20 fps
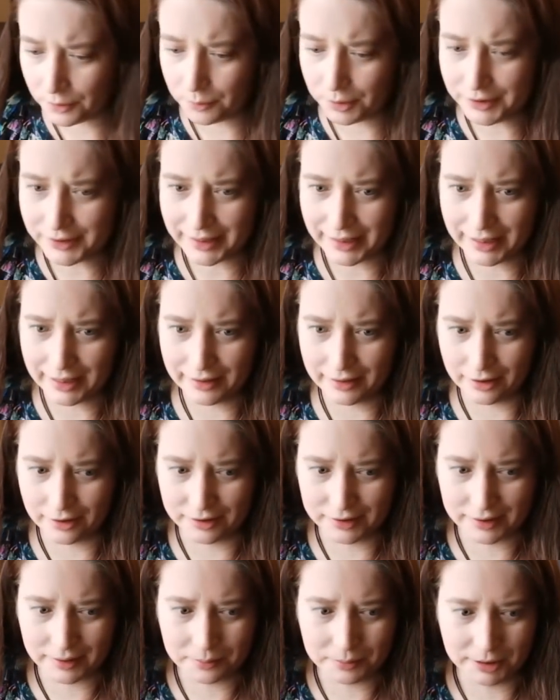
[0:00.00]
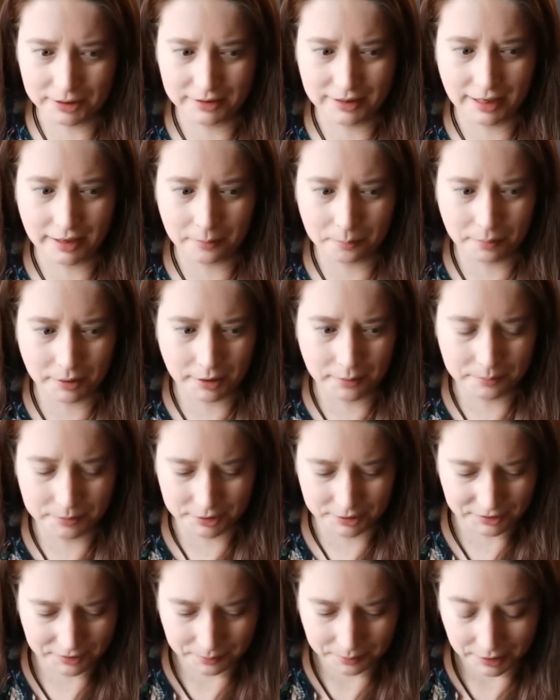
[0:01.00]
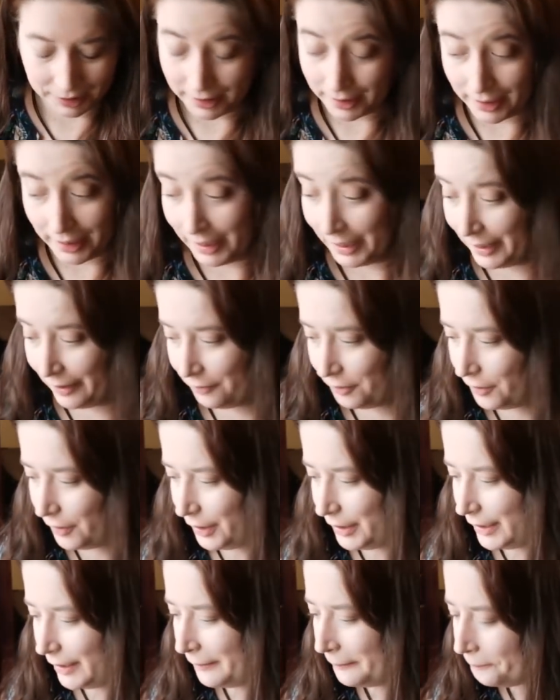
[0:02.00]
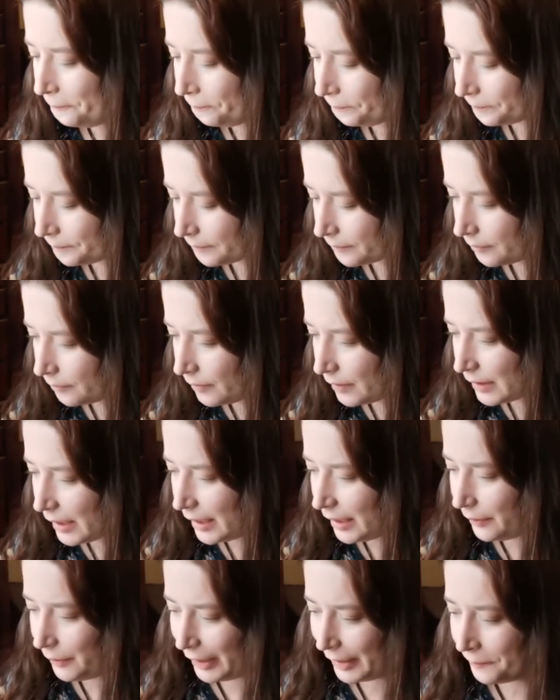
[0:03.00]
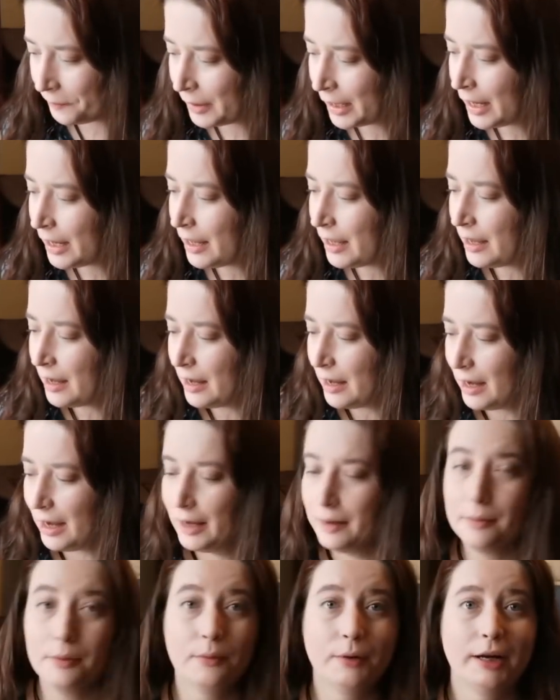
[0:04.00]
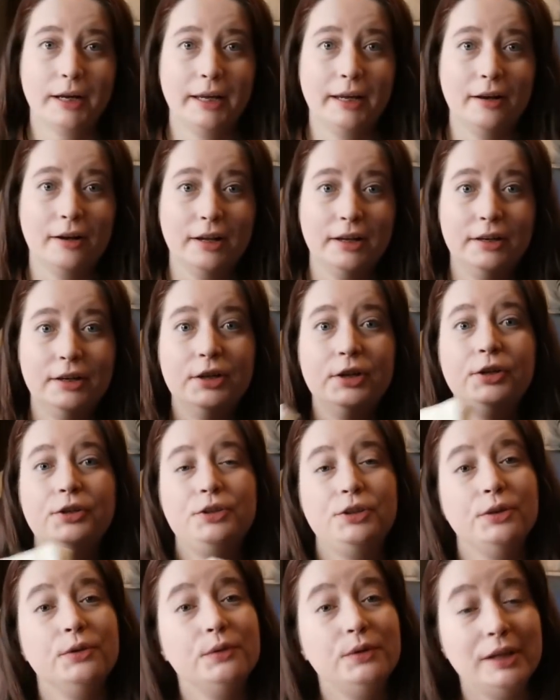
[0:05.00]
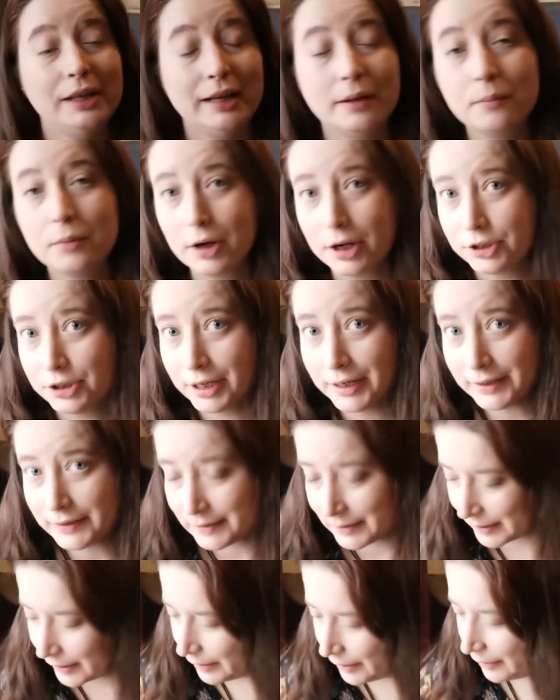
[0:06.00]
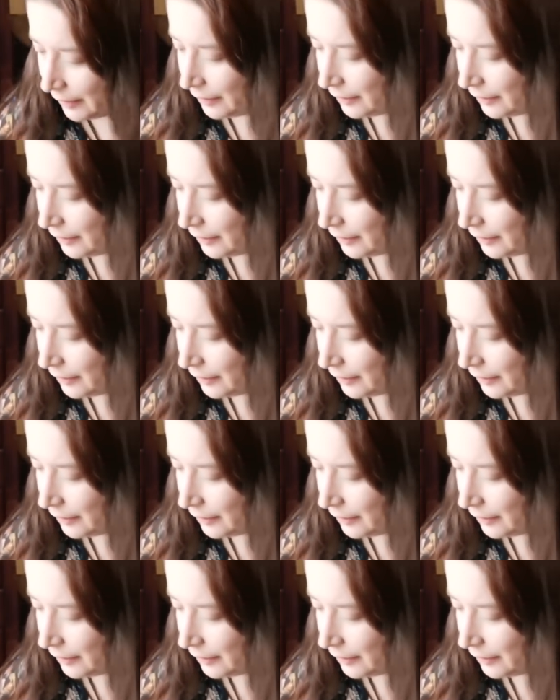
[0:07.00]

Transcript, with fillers: Someone's getting their septic tank pumped or something. I have no idea. Anyway, I have been working on two knitting projects,